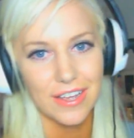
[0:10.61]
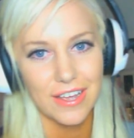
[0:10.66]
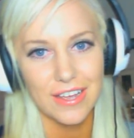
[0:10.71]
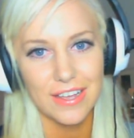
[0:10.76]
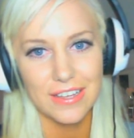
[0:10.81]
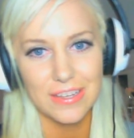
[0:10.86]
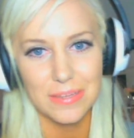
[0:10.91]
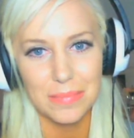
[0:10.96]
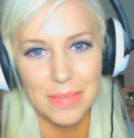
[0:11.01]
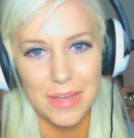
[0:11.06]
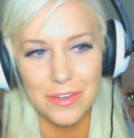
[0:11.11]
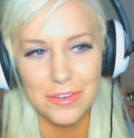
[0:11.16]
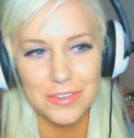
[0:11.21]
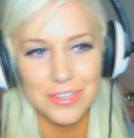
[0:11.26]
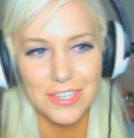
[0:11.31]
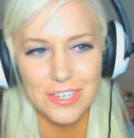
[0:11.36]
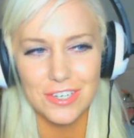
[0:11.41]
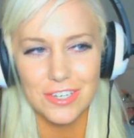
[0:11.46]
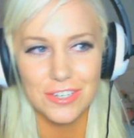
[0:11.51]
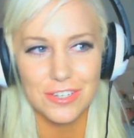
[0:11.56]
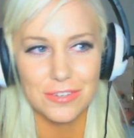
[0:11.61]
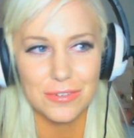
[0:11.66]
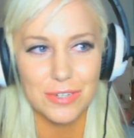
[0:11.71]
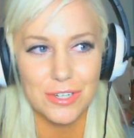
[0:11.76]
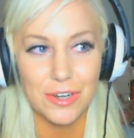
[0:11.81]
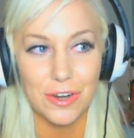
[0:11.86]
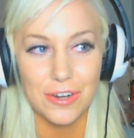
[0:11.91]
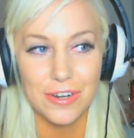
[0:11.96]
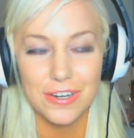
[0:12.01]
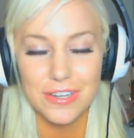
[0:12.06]
as a mouse is just
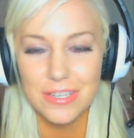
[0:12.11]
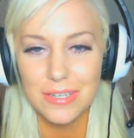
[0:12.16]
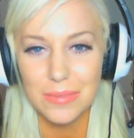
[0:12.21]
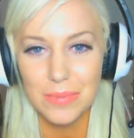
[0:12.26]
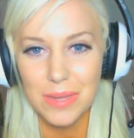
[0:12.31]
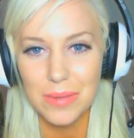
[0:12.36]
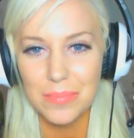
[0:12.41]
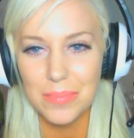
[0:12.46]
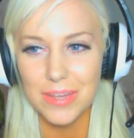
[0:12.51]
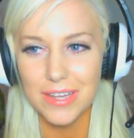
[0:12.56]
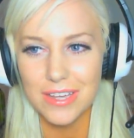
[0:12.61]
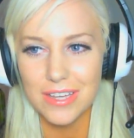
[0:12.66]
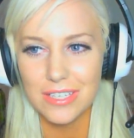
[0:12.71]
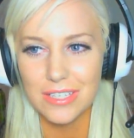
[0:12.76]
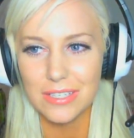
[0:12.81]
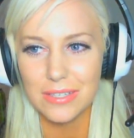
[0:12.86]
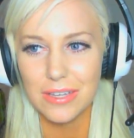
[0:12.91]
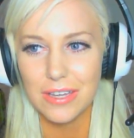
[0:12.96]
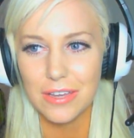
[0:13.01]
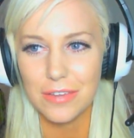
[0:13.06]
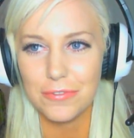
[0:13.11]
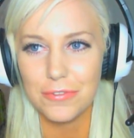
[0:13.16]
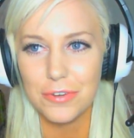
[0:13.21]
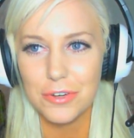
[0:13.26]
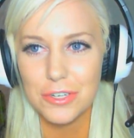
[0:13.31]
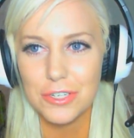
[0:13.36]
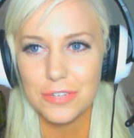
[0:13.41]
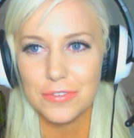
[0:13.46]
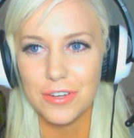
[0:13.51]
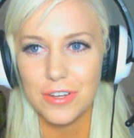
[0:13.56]
retarded to me because, like,
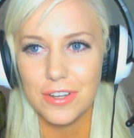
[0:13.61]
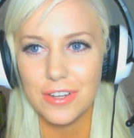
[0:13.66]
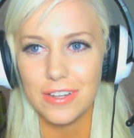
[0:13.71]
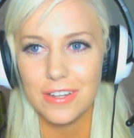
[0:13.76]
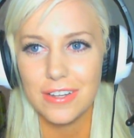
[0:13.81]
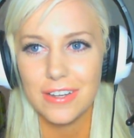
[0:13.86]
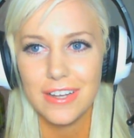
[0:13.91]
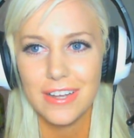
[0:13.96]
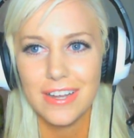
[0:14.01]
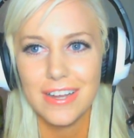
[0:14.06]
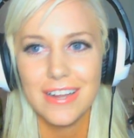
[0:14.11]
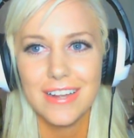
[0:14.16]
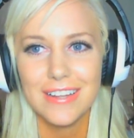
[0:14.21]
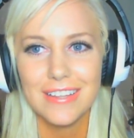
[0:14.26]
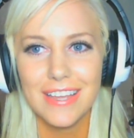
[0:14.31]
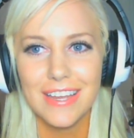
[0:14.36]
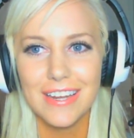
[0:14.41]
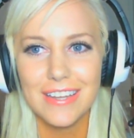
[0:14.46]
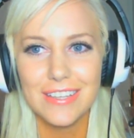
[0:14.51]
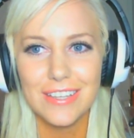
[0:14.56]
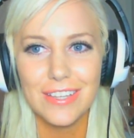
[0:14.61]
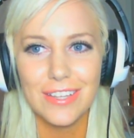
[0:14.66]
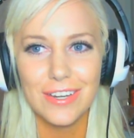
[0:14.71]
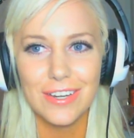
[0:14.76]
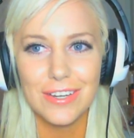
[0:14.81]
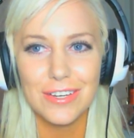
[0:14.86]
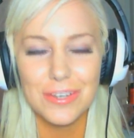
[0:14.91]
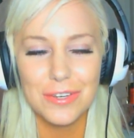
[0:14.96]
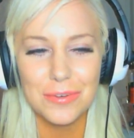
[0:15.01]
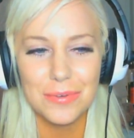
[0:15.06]
first of all, that has nothing
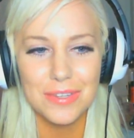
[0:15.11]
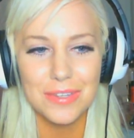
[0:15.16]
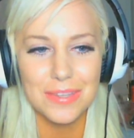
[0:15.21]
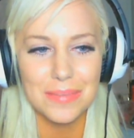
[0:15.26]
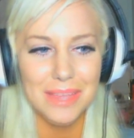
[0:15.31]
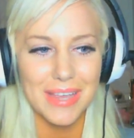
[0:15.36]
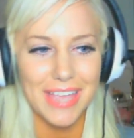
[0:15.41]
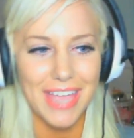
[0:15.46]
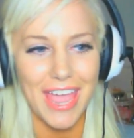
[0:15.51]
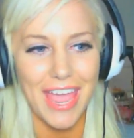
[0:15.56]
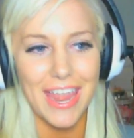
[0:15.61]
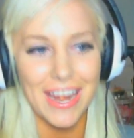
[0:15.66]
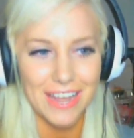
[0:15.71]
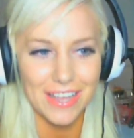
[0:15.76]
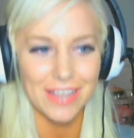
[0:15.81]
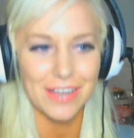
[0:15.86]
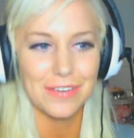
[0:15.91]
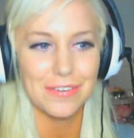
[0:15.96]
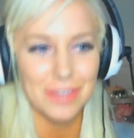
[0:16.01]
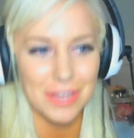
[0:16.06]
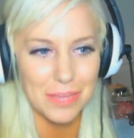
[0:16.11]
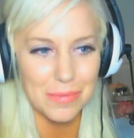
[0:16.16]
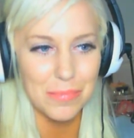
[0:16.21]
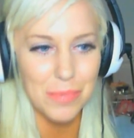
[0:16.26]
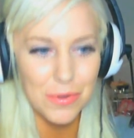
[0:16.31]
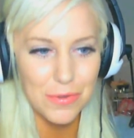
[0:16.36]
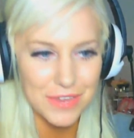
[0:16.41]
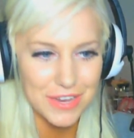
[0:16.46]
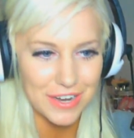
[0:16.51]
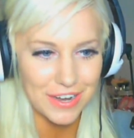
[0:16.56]
to do with the mechanic of like
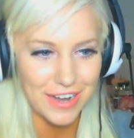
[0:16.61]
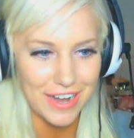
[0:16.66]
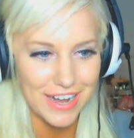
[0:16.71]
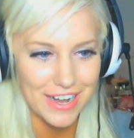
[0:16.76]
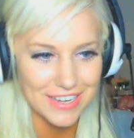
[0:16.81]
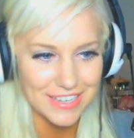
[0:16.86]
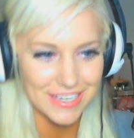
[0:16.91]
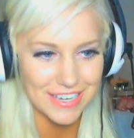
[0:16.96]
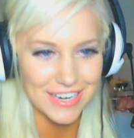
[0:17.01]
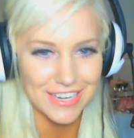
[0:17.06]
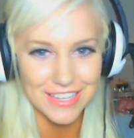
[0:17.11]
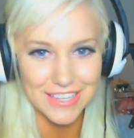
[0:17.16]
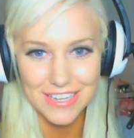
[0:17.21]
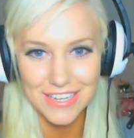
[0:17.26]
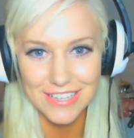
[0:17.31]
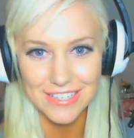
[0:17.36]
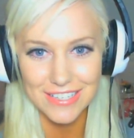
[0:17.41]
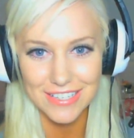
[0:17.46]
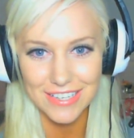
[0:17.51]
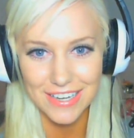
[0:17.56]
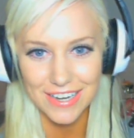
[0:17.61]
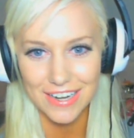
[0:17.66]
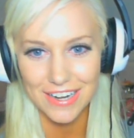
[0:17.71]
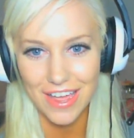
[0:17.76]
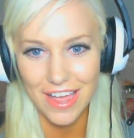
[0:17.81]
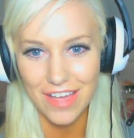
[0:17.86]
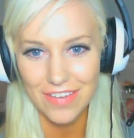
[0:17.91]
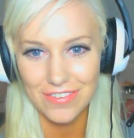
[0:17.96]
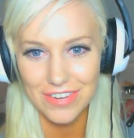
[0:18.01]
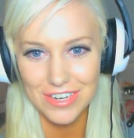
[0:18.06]
moving your hands like this and
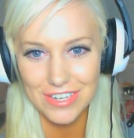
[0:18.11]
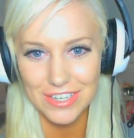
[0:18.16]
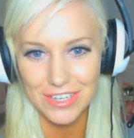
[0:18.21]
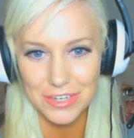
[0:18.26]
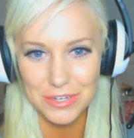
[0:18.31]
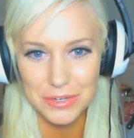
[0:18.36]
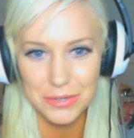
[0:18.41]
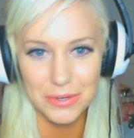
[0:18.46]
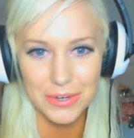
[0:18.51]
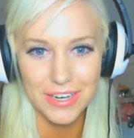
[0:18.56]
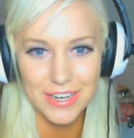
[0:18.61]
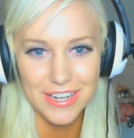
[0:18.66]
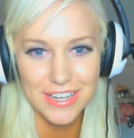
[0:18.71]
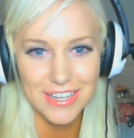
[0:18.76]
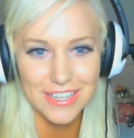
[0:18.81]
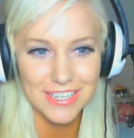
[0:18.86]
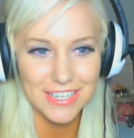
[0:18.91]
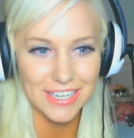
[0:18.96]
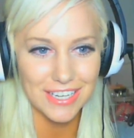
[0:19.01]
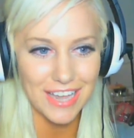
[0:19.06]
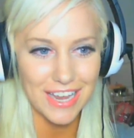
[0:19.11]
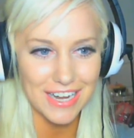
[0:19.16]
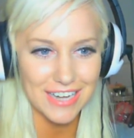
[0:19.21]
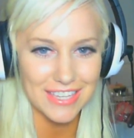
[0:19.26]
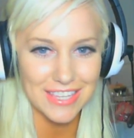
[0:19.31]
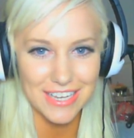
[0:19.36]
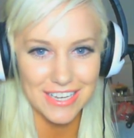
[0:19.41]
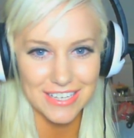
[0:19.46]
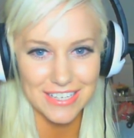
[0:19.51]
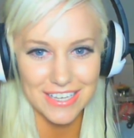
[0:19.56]
having to select
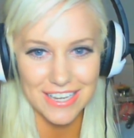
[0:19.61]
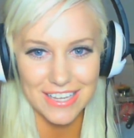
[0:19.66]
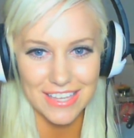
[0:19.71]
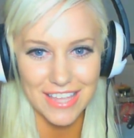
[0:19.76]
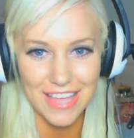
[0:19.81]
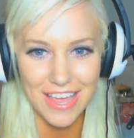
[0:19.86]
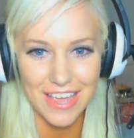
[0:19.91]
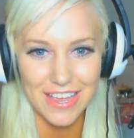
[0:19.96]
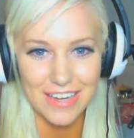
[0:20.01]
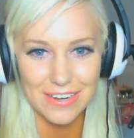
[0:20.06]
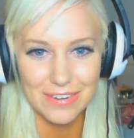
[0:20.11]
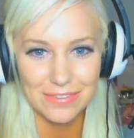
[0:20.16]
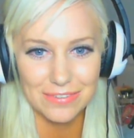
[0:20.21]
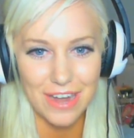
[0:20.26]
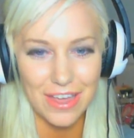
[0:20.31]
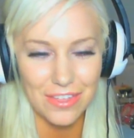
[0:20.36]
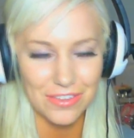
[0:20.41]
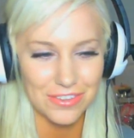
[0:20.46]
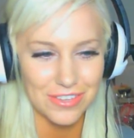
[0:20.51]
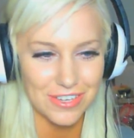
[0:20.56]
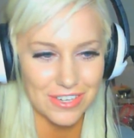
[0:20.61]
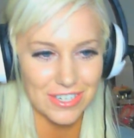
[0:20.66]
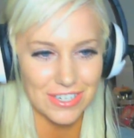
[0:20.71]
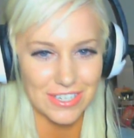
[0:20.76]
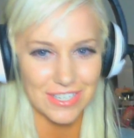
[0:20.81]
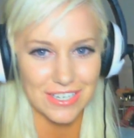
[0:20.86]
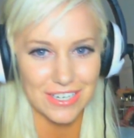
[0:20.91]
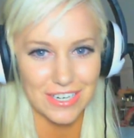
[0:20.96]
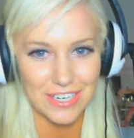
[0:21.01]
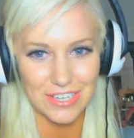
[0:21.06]
things like that rather than
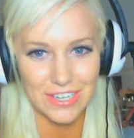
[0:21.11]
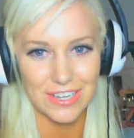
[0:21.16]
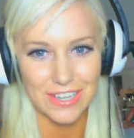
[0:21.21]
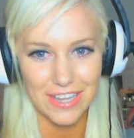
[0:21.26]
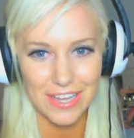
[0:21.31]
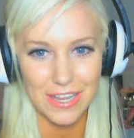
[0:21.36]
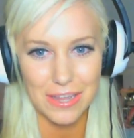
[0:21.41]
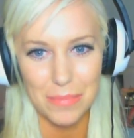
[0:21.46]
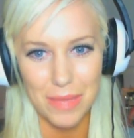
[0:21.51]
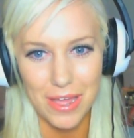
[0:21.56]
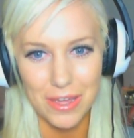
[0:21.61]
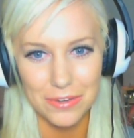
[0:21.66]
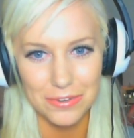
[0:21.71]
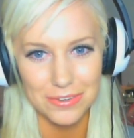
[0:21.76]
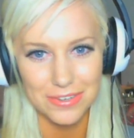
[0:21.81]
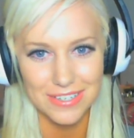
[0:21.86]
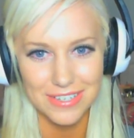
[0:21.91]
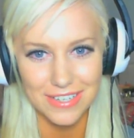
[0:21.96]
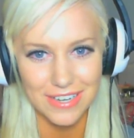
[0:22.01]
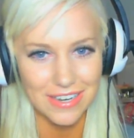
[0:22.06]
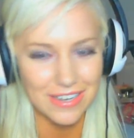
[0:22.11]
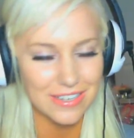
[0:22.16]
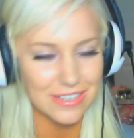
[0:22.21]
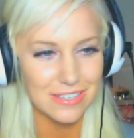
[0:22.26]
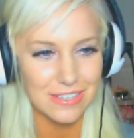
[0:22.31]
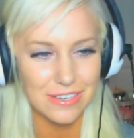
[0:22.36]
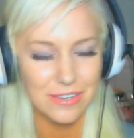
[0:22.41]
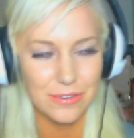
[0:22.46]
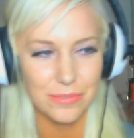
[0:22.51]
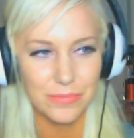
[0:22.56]
just clicking a mouse like it's